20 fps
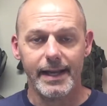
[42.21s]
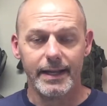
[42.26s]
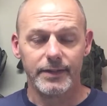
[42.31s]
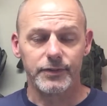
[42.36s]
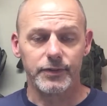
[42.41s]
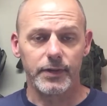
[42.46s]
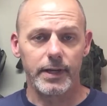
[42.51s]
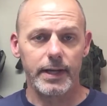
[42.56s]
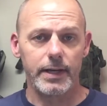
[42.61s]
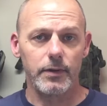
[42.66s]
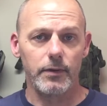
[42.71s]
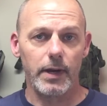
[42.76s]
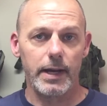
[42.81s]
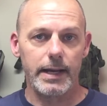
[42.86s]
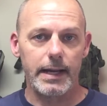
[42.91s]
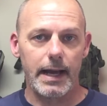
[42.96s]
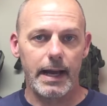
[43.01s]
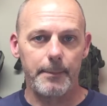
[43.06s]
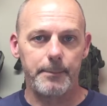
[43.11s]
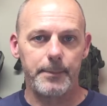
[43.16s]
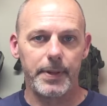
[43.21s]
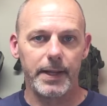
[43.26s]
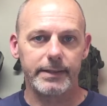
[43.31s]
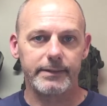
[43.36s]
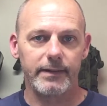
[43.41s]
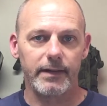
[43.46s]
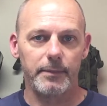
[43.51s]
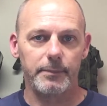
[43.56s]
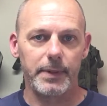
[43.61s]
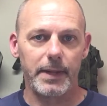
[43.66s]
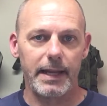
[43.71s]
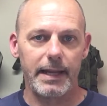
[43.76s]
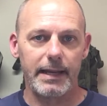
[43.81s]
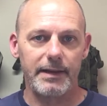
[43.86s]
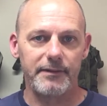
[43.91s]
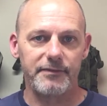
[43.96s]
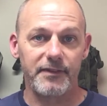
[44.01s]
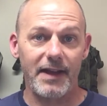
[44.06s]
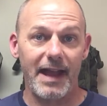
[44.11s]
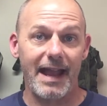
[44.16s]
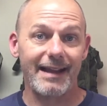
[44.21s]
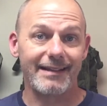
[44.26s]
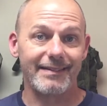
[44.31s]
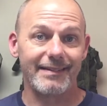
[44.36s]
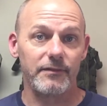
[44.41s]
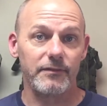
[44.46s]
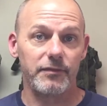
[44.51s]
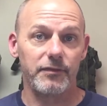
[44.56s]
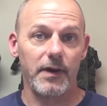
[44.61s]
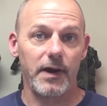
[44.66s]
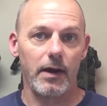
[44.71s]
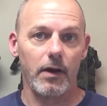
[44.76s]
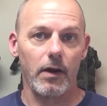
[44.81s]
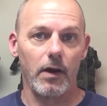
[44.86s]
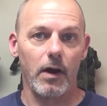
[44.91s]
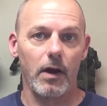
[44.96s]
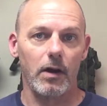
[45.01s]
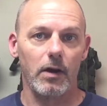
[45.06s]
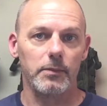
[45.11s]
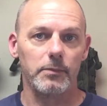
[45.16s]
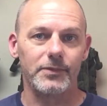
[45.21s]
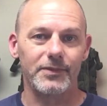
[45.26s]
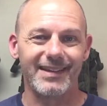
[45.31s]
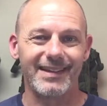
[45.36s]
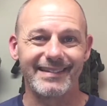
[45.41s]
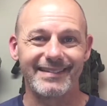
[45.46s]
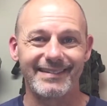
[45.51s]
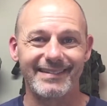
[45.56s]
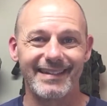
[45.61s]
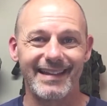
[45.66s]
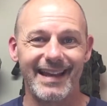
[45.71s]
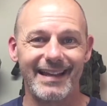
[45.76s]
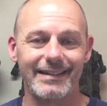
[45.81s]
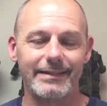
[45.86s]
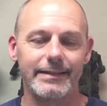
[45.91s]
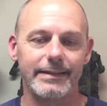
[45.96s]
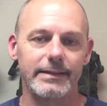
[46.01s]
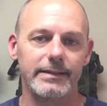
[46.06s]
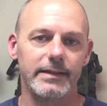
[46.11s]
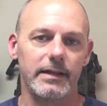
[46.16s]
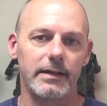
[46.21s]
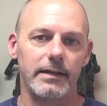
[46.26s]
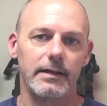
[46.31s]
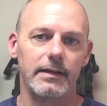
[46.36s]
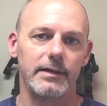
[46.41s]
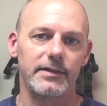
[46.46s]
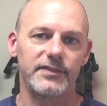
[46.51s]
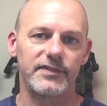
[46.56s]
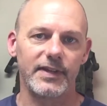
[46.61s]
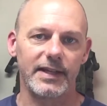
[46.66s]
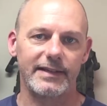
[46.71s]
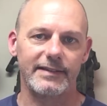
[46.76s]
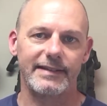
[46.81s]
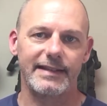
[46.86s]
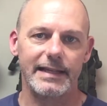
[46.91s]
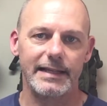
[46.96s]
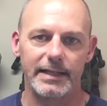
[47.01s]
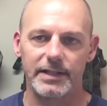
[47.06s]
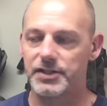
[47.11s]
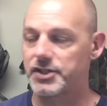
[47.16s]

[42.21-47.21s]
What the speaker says: So at any rate, I picked up a Faxon Firearms Ascent 16-inch